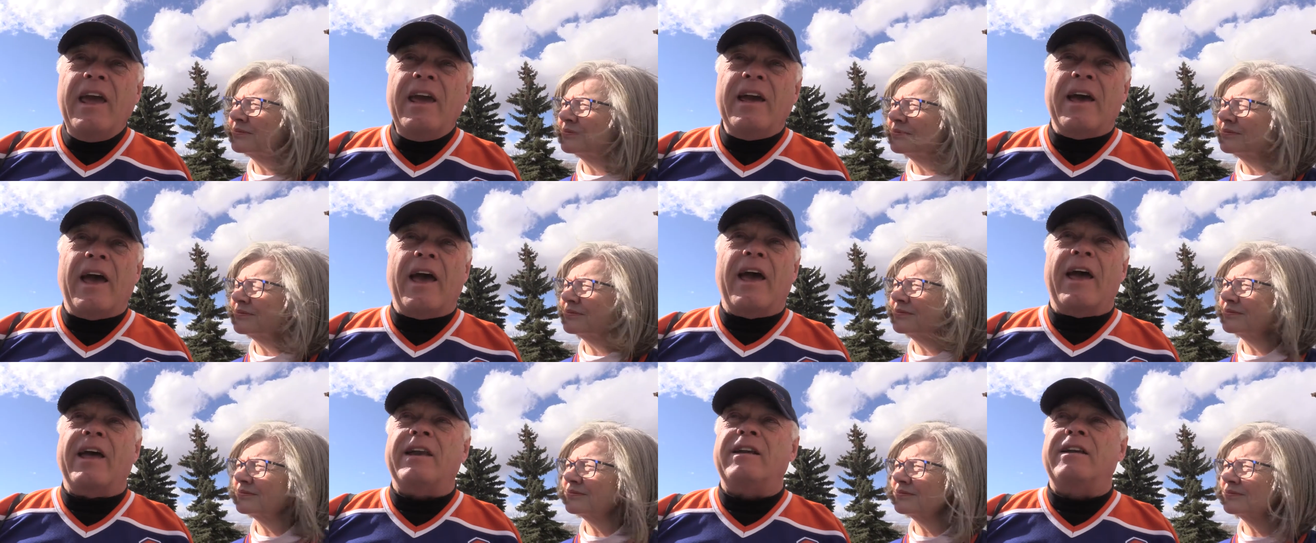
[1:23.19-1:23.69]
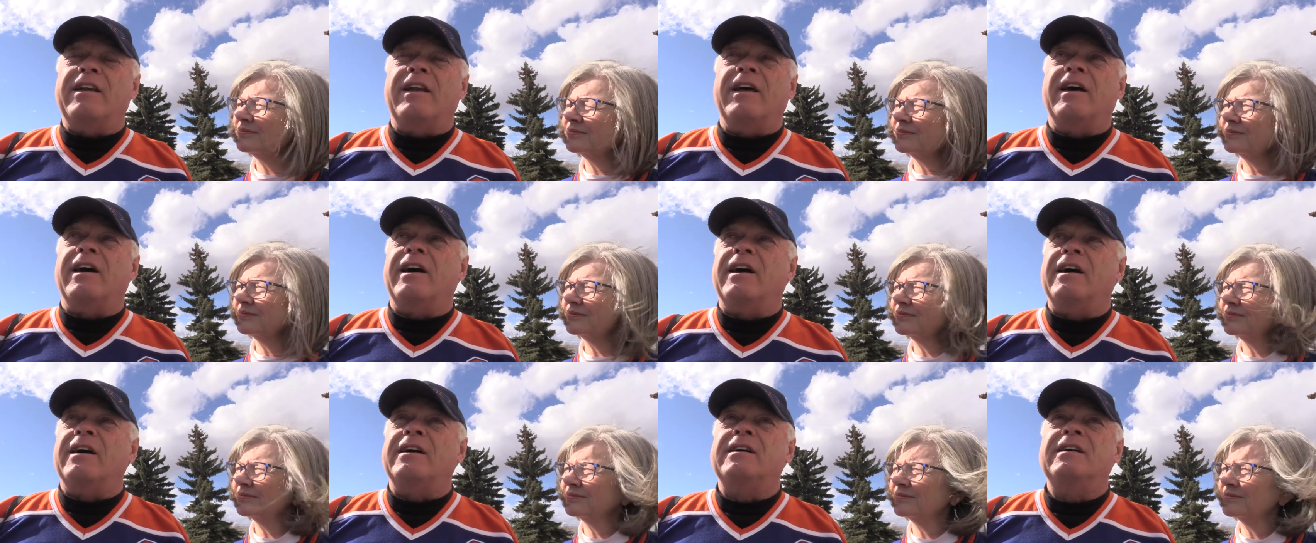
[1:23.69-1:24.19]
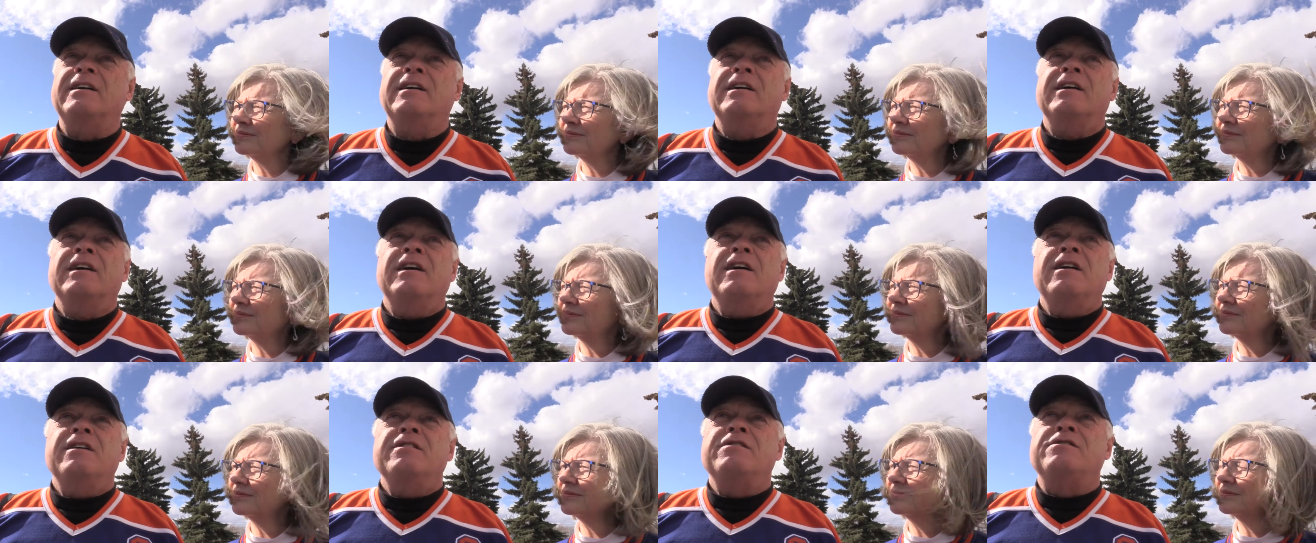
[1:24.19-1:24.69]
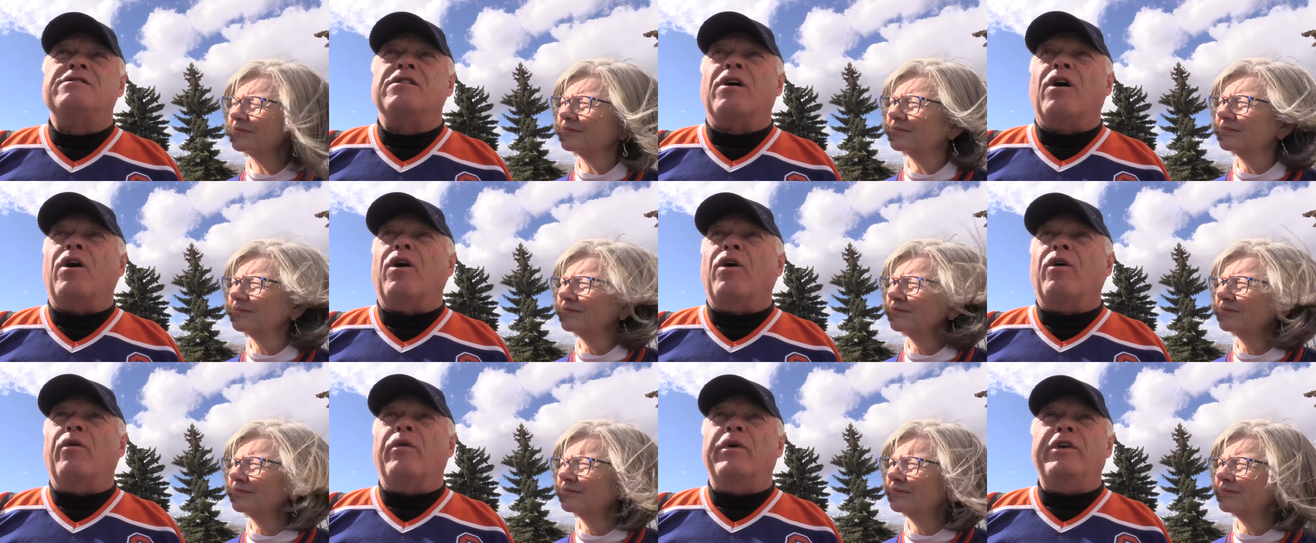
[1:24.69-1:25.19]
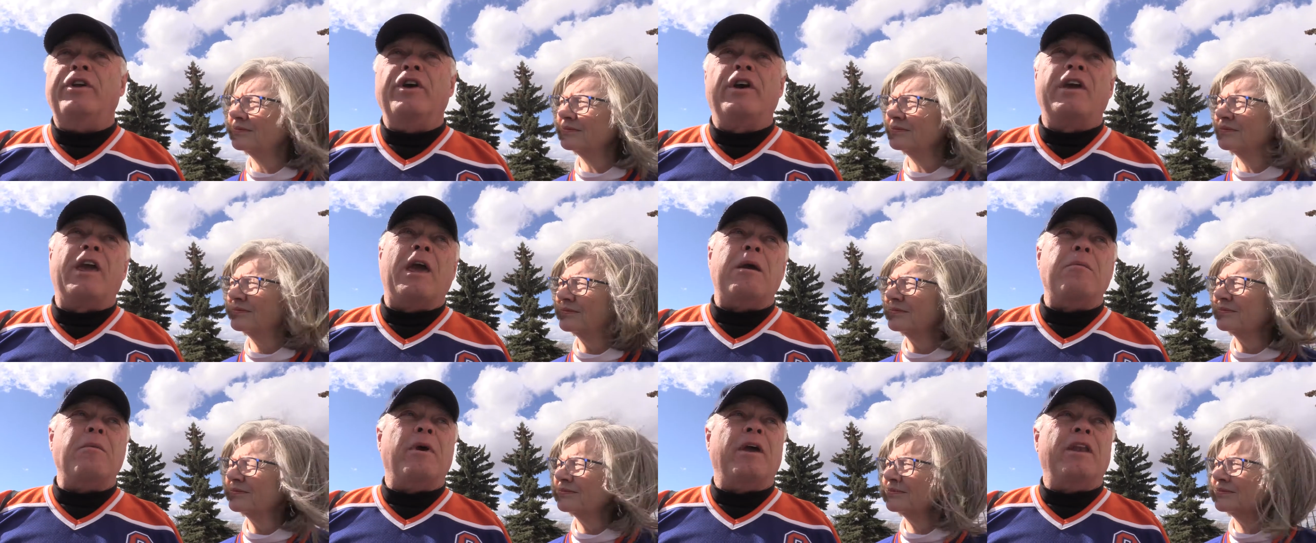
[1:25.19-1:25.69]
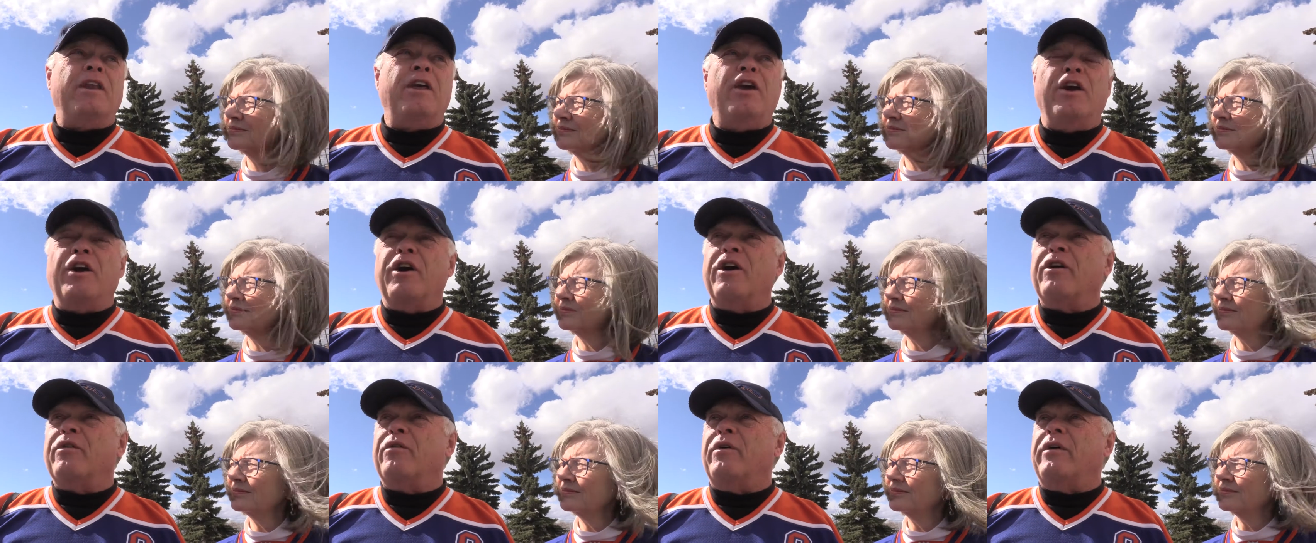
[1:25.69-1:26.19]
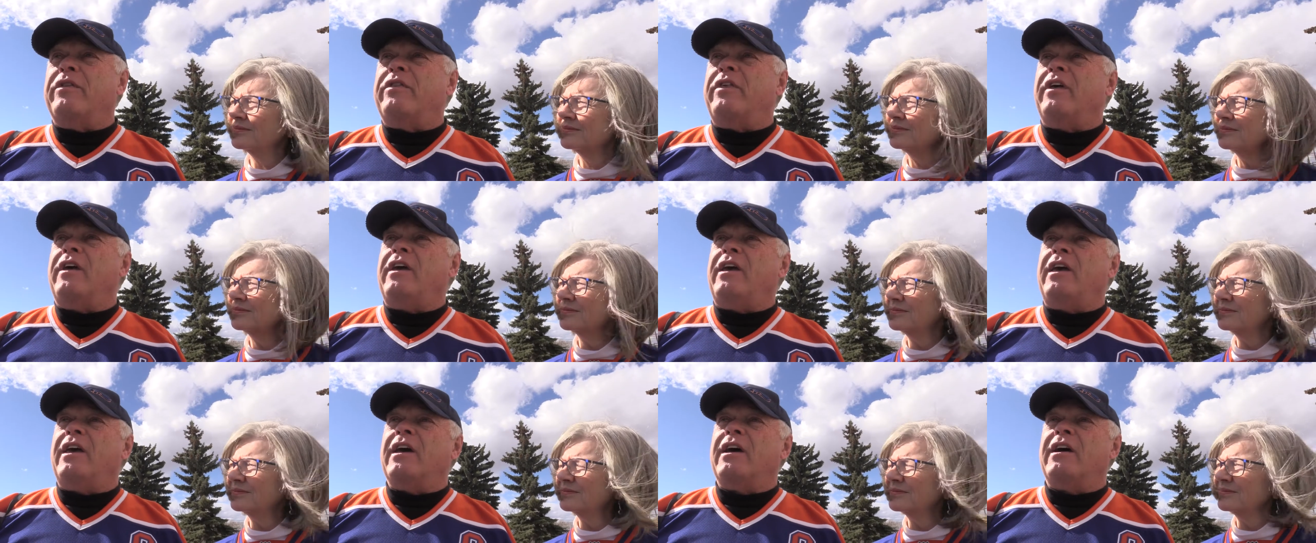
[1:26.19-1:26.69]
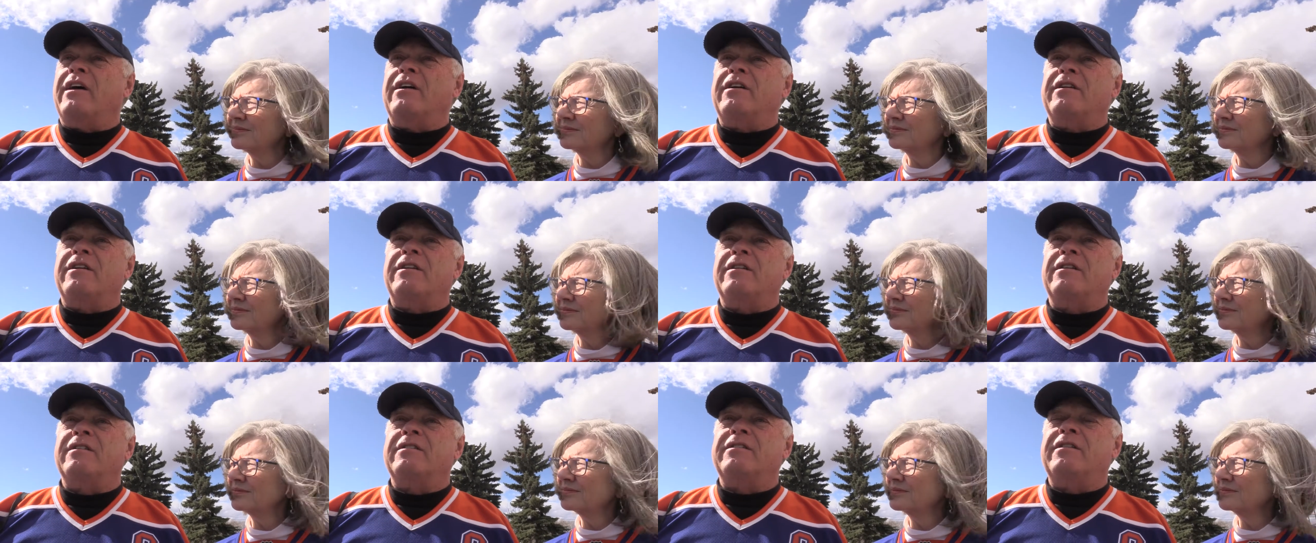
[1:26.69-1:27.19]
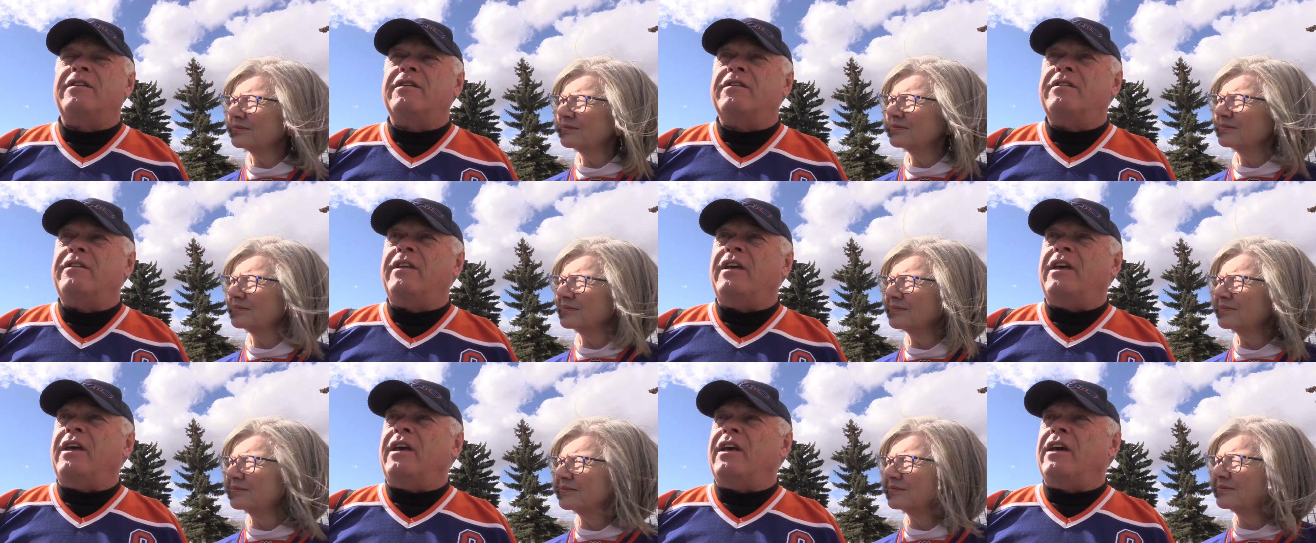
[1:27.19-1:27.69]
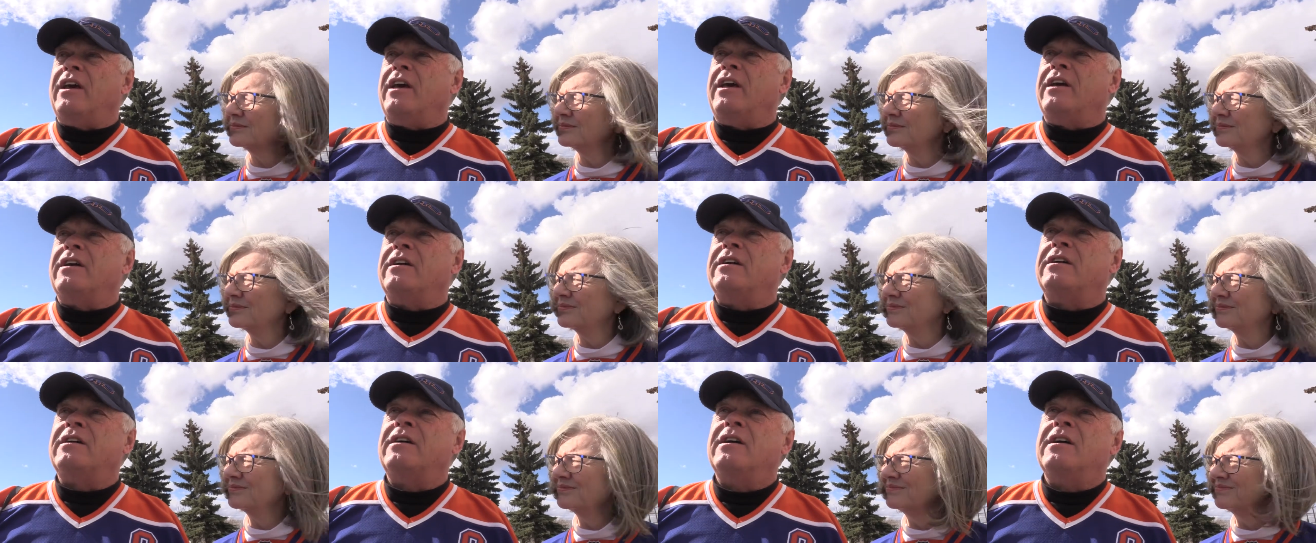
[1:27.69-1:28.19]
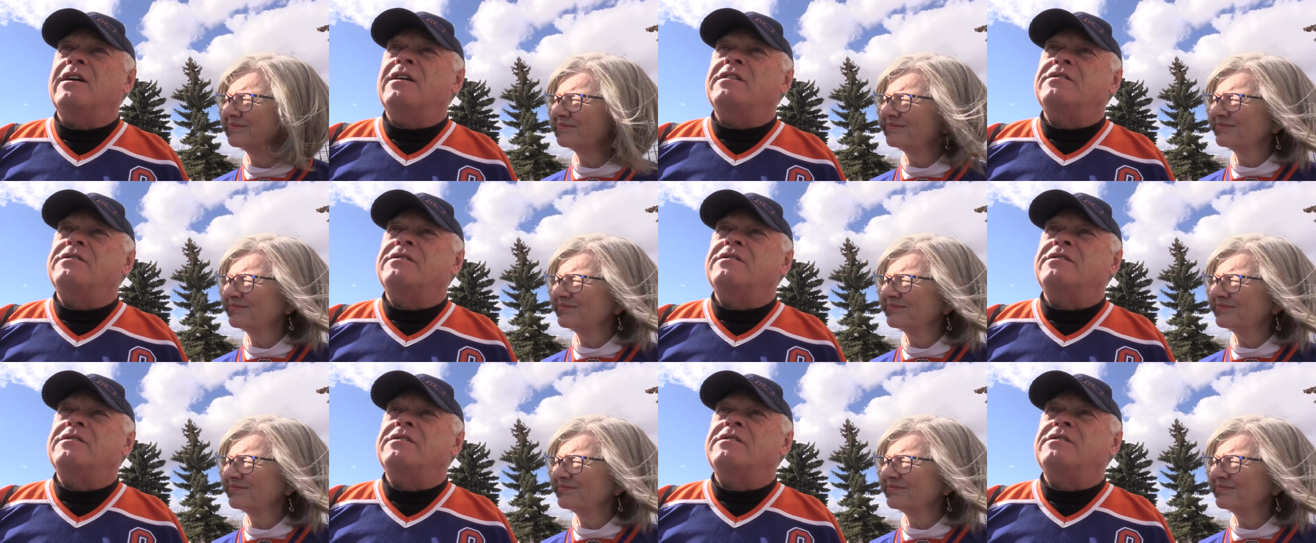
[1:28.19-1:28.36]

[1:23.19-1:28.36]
Speaker 1: And uh, so when you came in here with the uh, the uh,